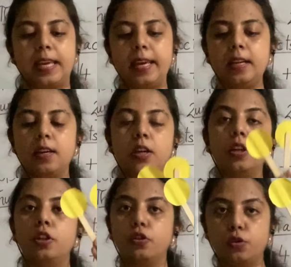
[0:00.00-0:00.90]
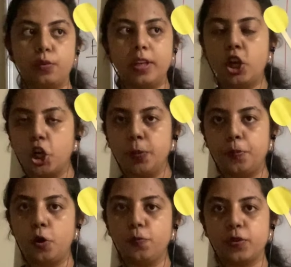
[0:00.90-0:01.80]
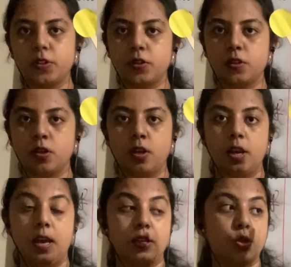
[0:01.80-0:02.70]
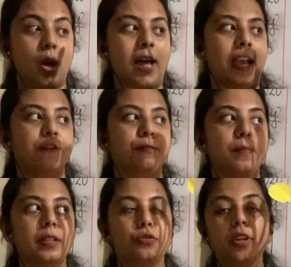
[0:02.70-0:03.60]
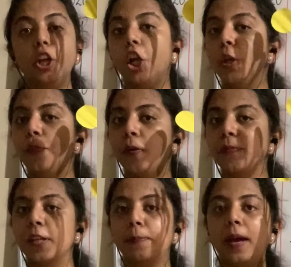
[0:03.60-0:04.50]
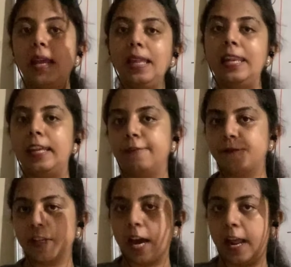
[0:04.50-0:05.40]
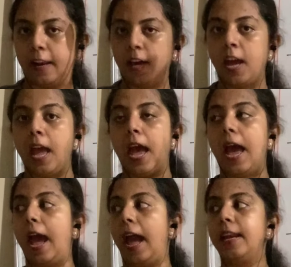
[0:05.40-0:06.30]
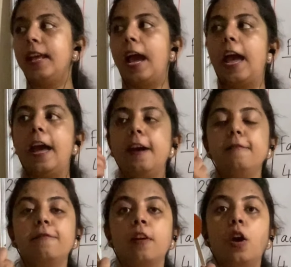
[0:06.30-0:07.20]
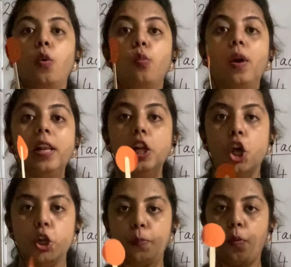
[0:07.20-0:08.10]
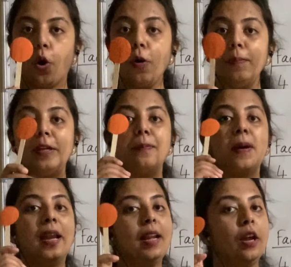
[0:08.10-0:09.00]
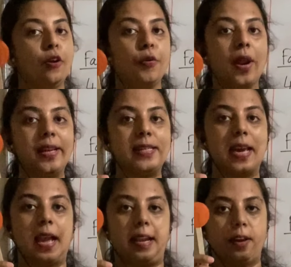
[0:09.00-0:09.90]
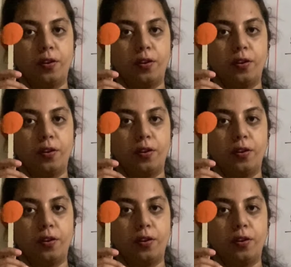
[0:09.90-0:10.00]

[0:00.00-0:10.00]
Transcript: take 3 lollipops. So I have 3 lollipops in my left hand and I have 1 lollipop in my right hand,